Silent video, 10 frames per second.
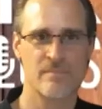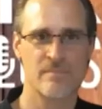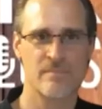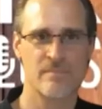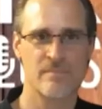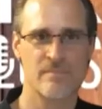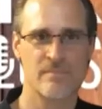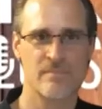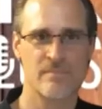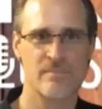
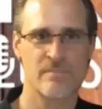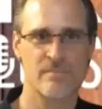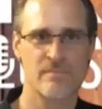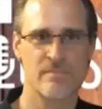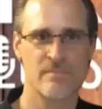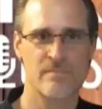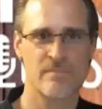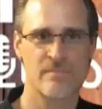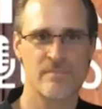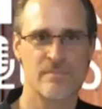
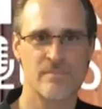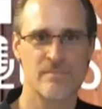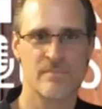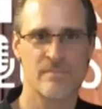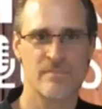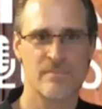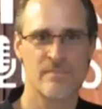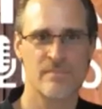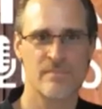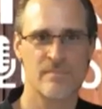
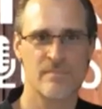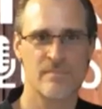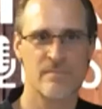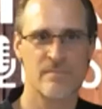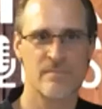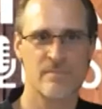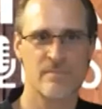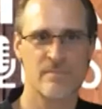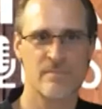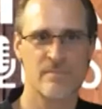
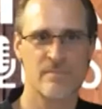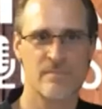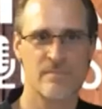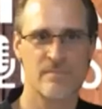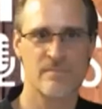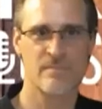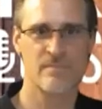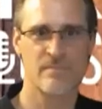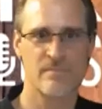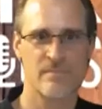
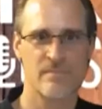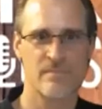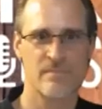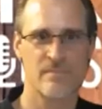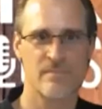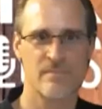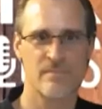(silent)